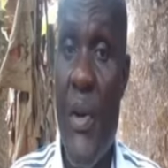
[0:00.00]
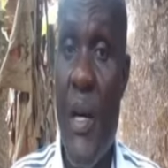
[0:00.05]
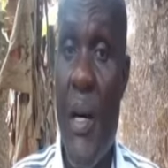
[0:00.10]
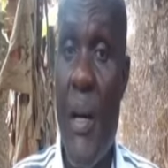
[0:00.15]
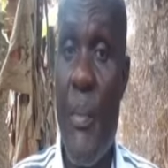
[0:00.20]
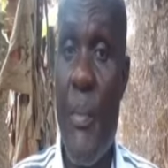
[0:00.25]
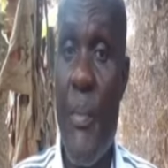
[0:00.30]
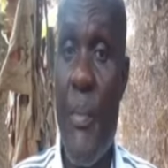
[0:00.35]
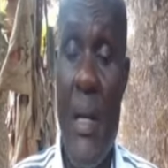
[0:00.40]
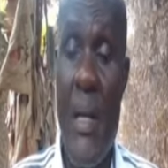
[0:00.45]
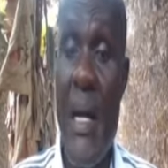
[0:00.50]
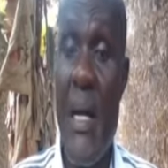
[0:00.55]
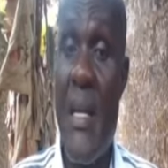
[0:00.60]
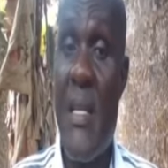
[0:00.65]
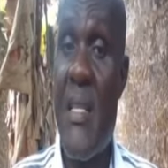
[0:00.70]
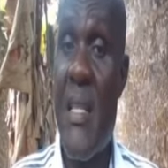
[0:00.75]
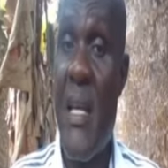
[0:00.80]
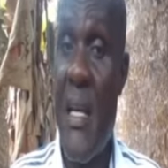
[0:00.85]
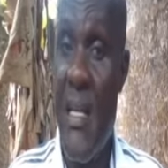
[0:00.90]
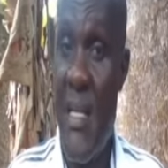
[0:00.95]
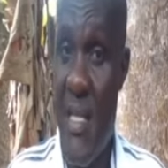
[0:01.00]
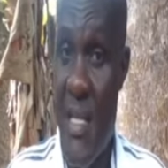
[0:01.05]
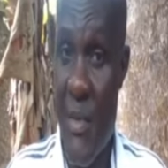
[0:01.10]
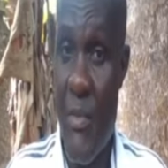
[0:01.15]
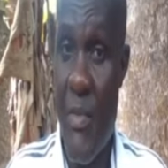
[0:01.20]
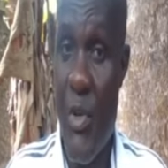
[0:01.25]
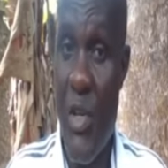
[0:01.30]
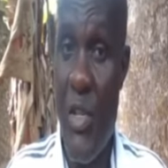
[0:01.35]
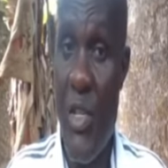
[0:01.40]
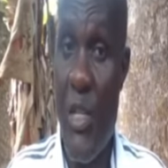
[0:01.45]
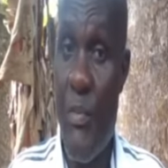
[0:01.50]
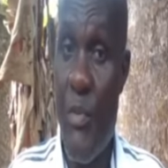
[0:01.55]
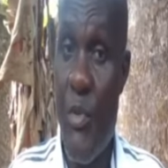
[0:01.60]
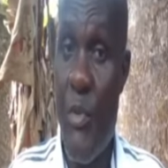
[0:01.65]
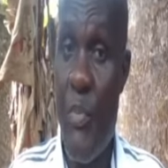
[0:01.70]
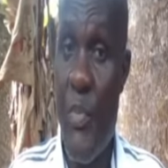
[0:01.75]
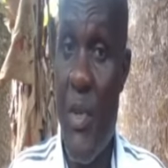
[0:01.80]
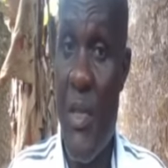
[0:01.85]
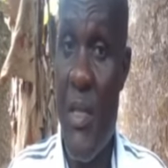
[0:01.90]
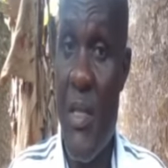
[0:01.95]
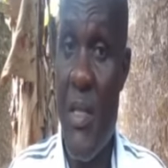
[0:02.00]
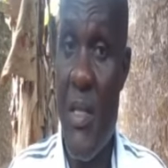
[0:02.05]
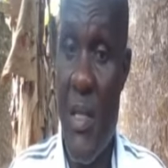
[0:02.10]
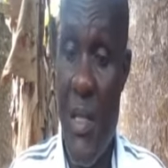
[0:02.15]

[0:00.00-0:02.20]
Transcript: gangsterism on the pulpit